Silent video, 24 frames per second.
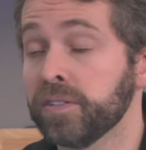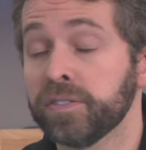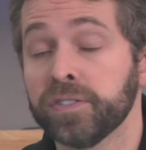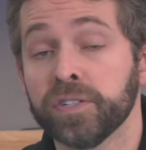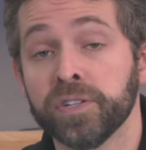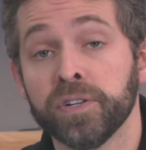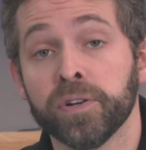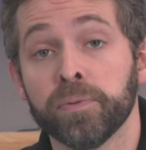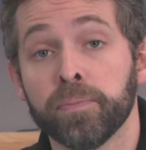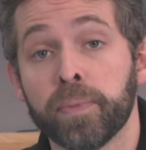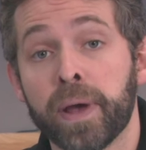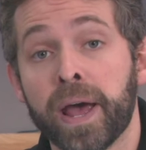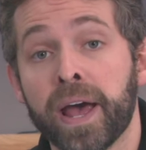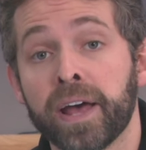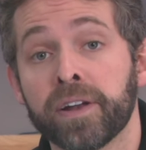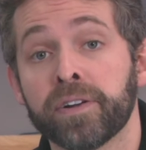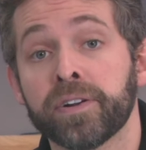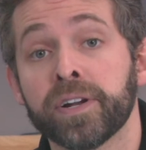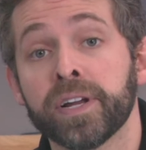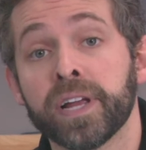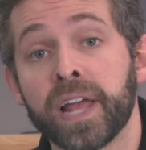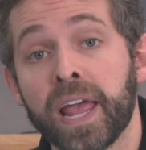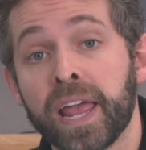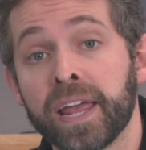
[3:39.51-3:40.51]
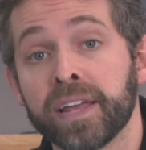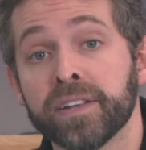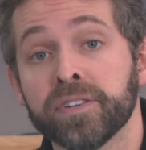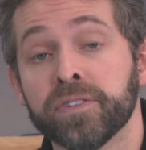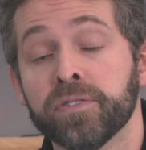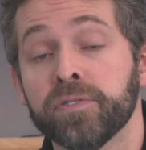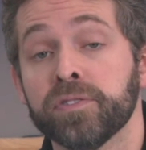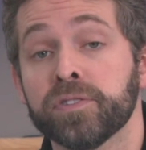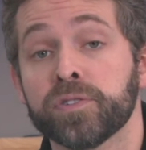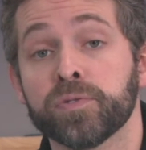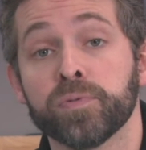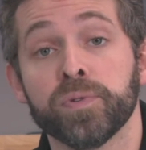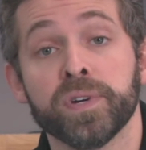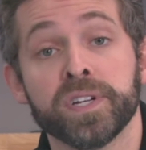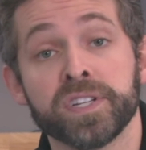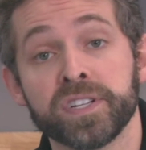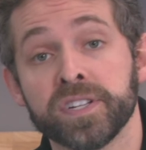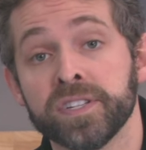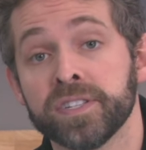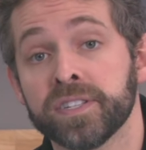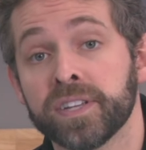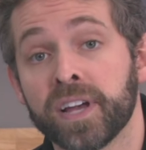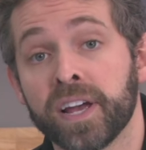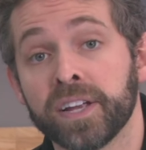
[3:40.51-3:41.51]
to your battery and to the switch
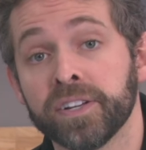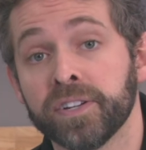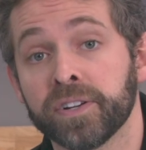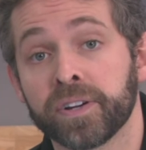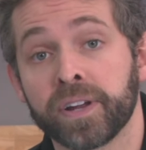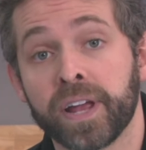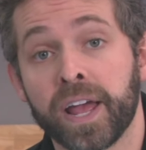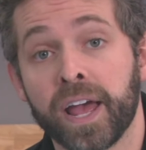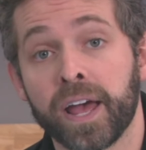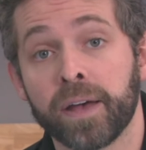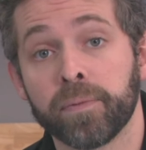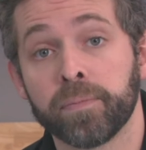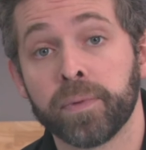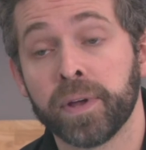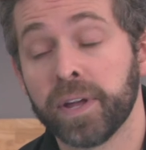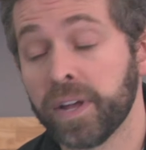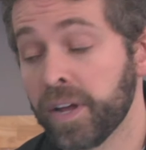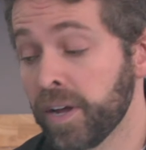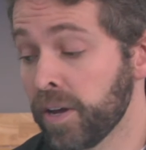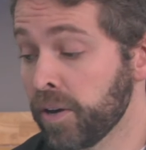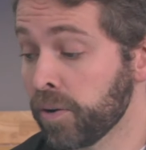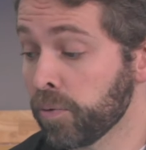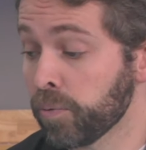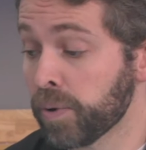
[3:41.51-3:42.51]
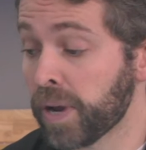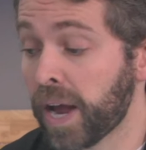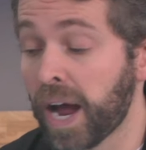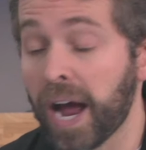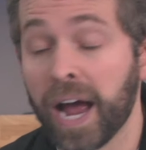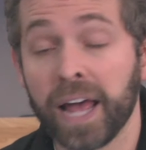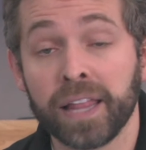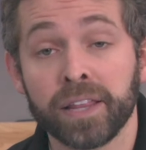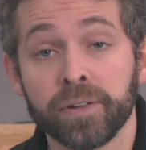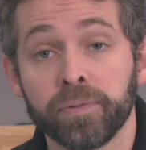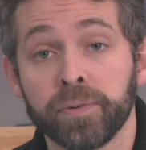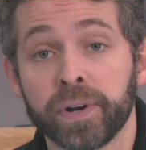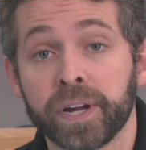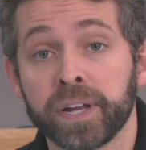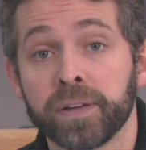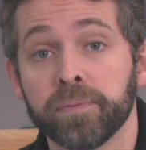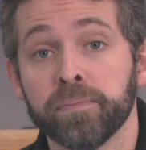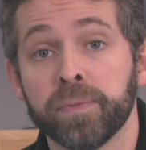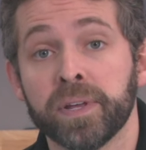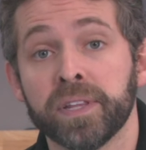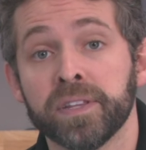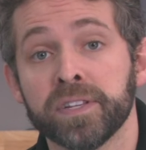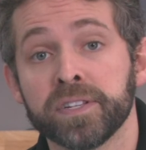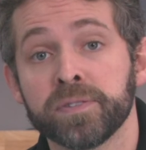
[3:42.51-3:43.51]
inside your cab. We highly
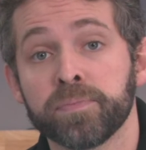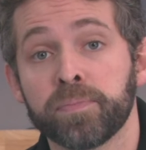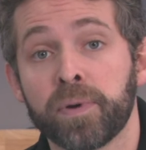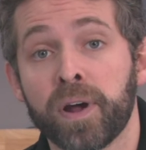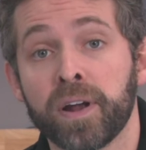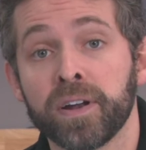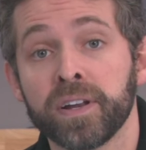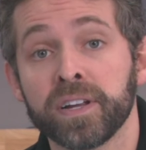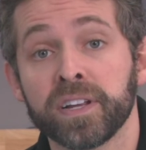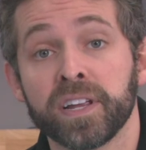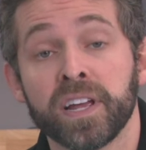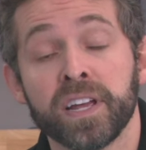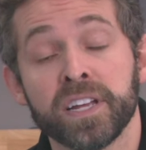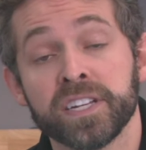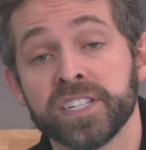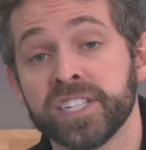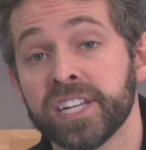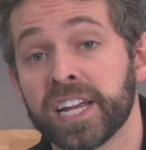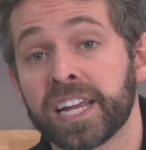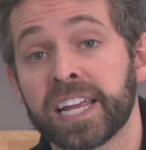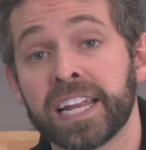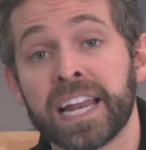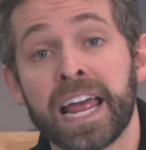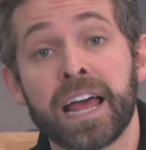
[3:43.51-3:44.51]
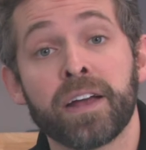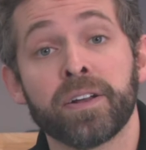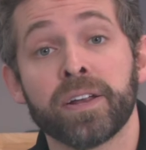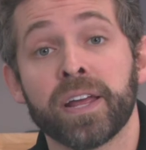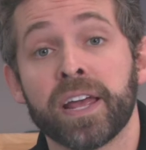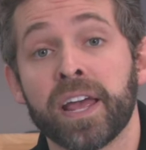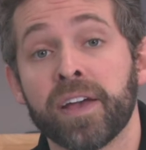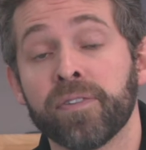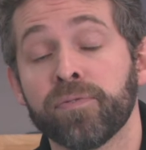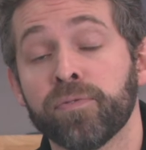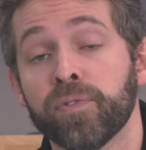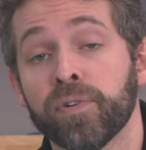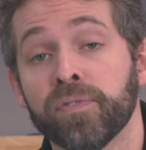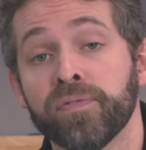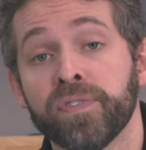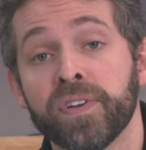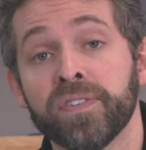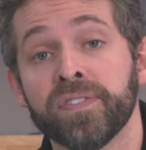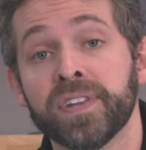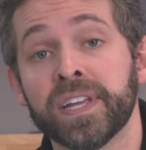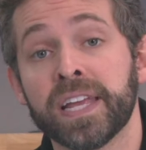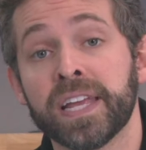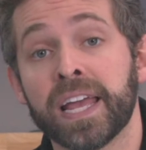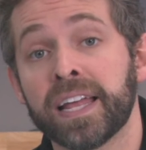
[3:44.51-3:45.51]
recommend this product. Check it out at
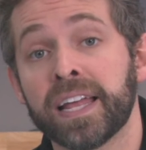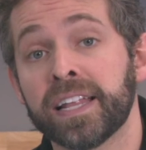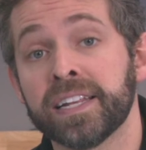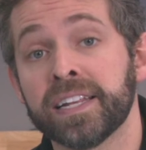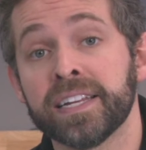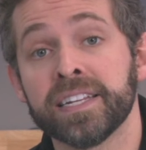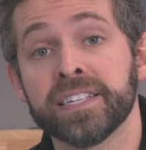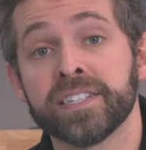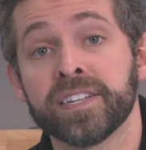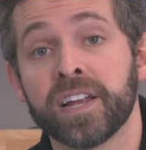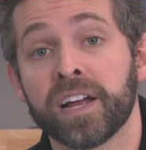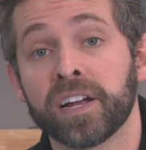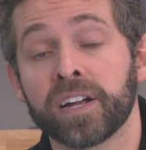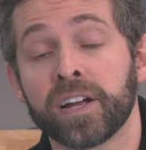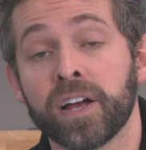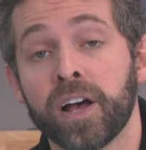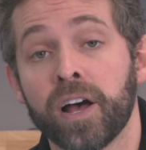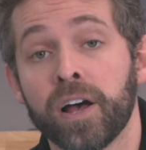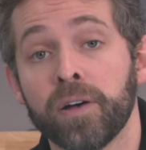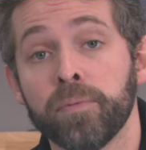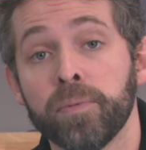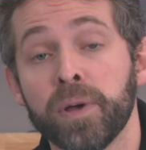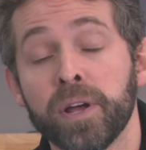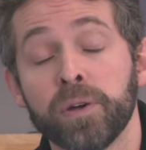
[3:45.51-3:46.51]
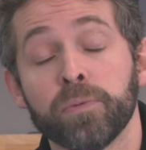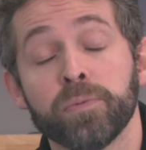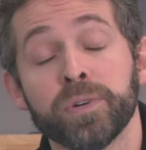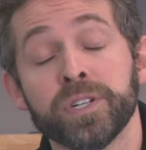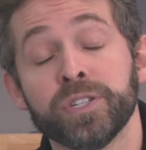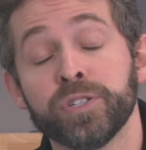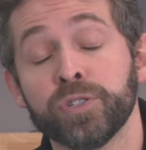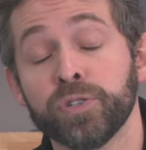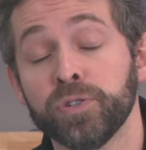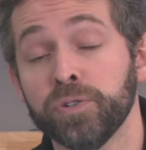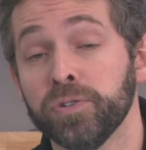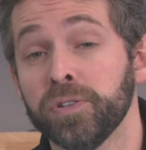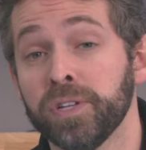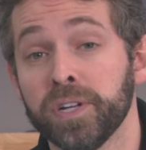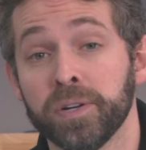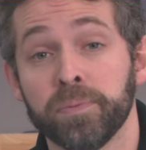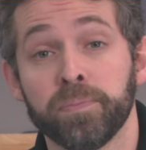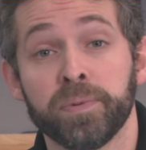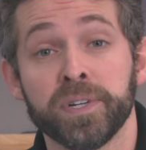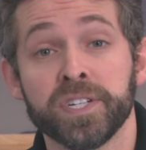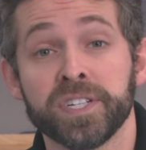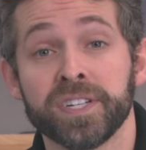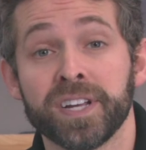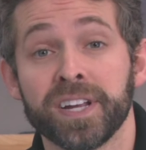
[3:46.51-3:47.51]
F150LEDS.com. We truly
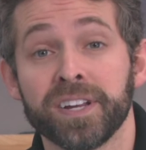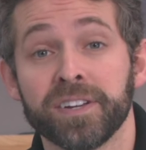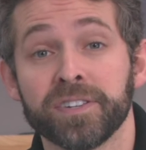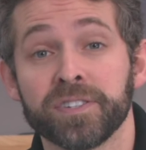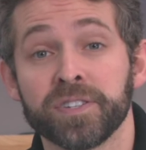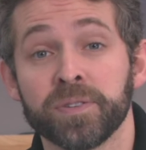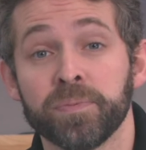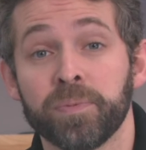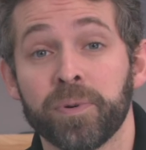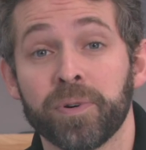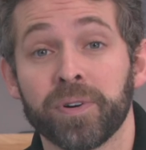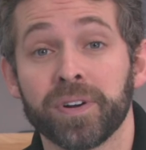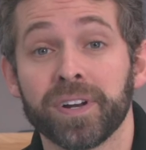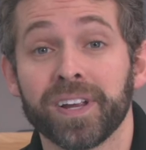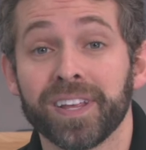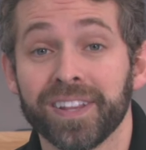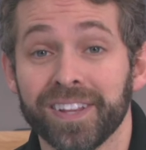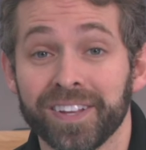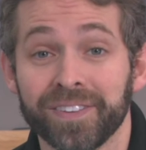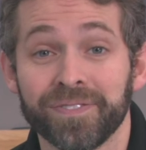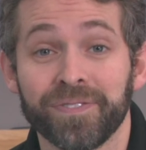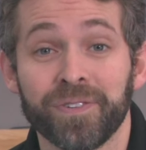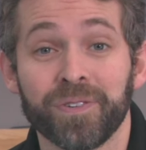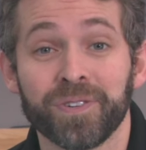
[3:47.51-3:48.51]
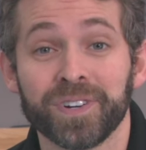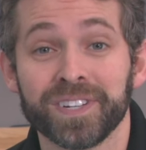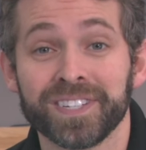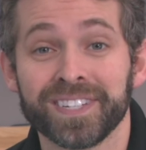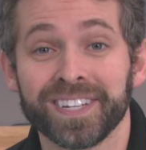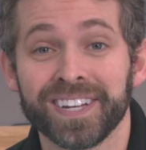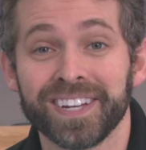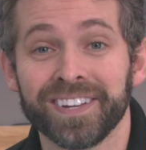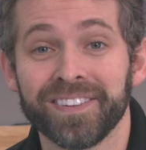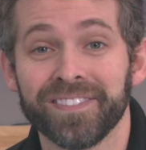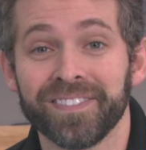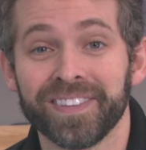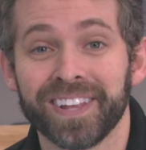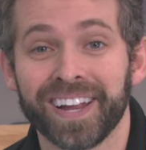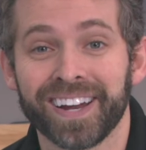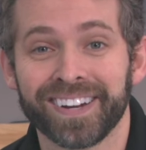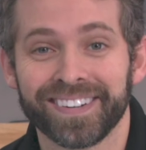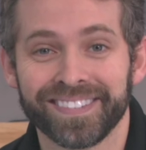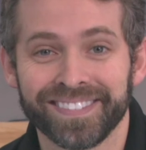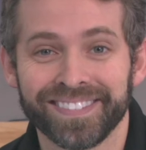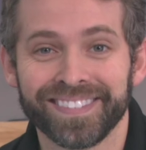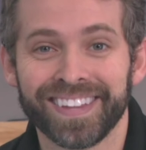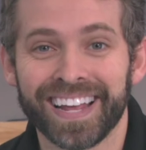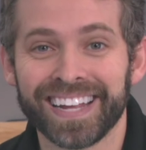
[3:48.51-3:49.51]
appreciate your support and look forward to seeing you there.
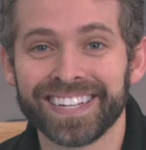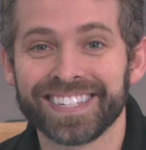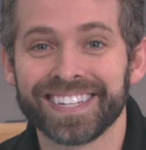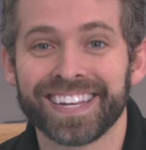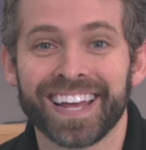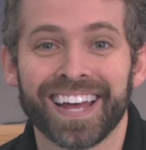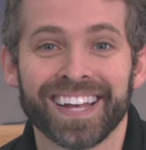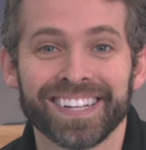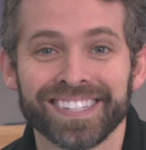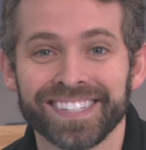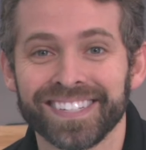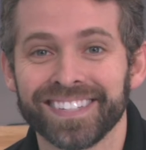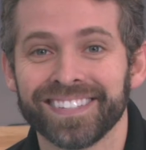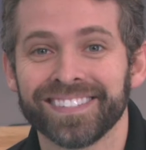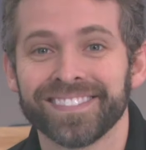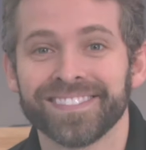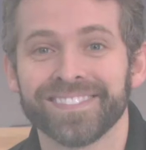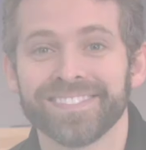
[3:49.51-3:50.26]
Thanks, guys.